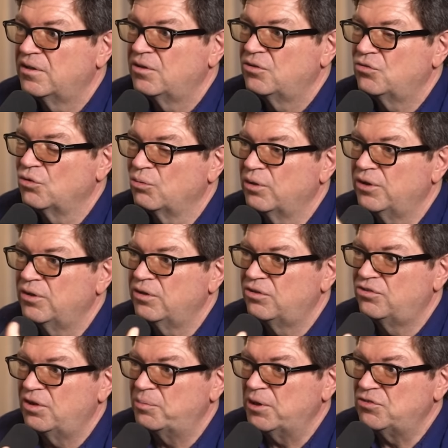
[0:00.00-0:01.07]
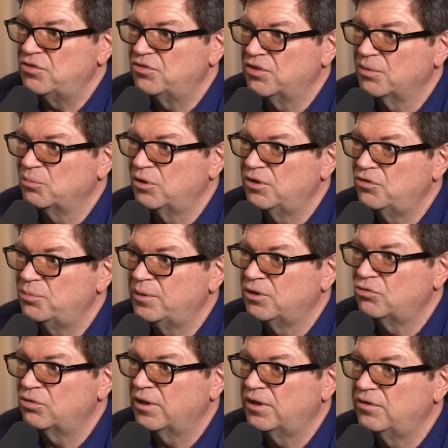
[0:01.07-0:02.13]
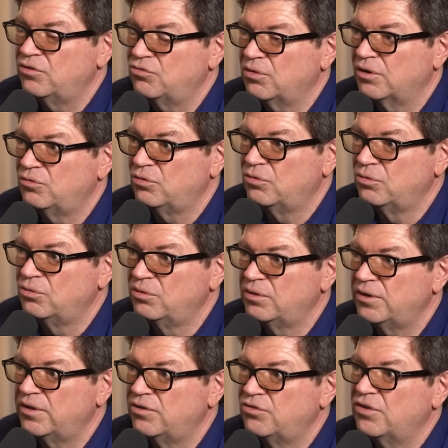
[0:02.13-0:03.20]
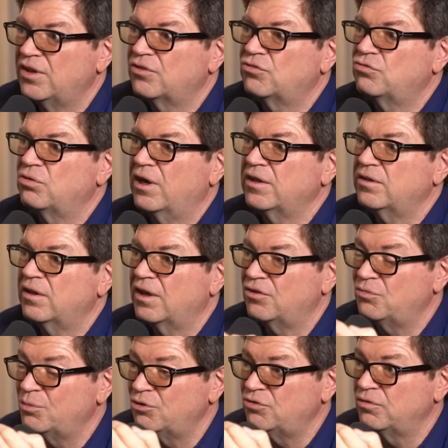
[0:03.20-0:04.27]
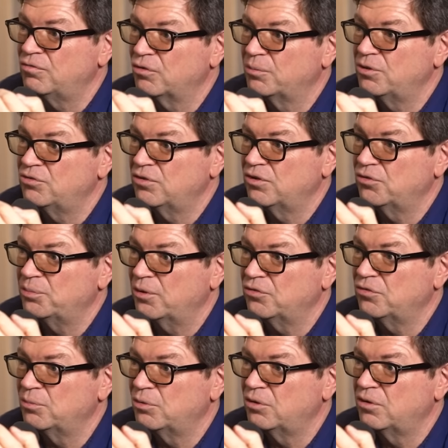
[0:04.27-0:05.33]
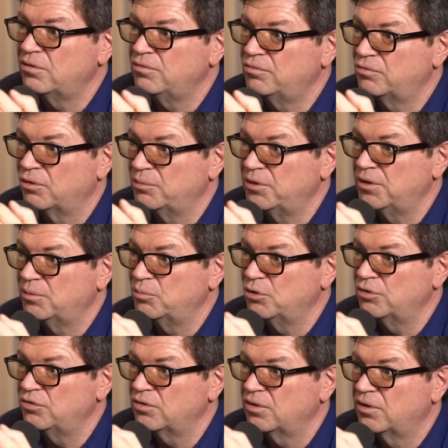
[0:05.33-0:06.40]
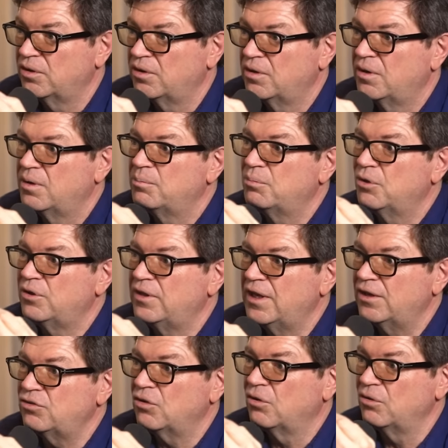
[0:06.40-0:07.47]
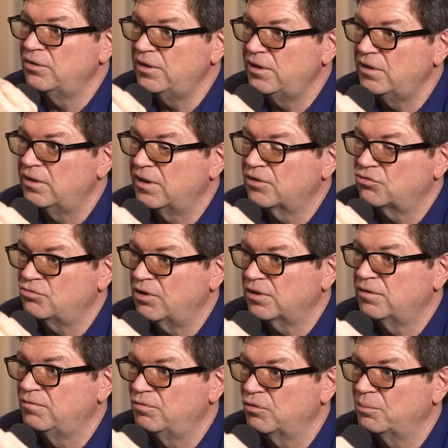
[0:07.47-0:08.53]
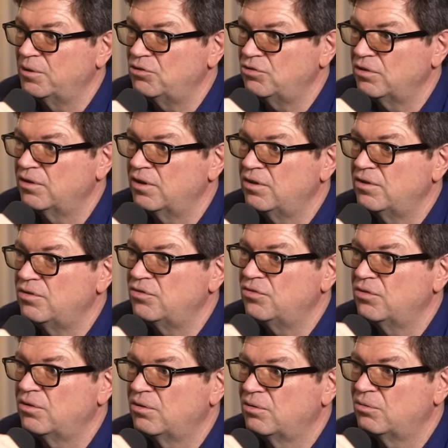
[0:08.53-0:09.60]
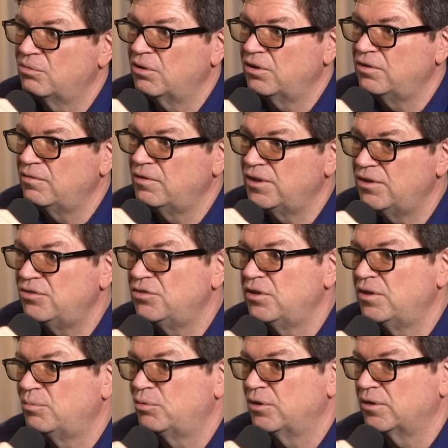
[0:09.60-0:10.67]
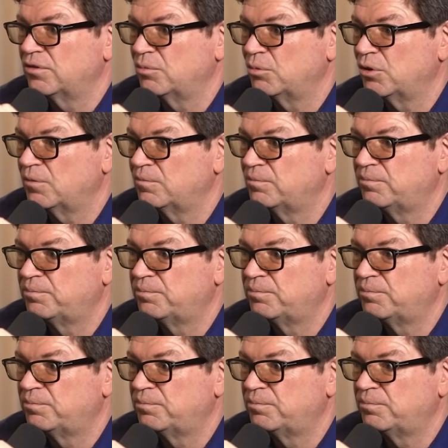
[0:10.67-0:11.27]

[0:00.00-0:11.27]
So what the JEPA system, when it's being trained, is trying to do is extract as much information as possible from the input, but yet only extract information that is relatively easily predictable.